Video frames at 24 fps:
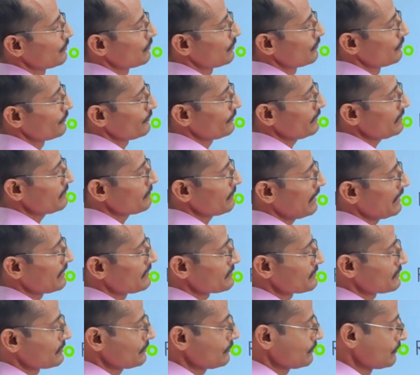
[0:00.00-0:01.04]
v
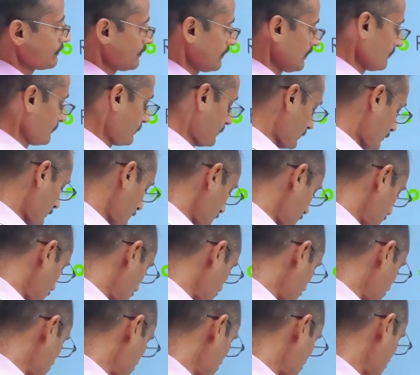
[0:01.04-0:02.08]
minus u upon
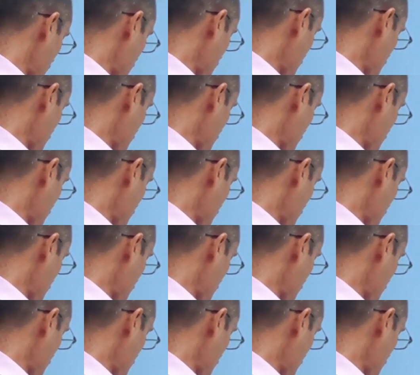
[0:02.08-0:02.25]
t,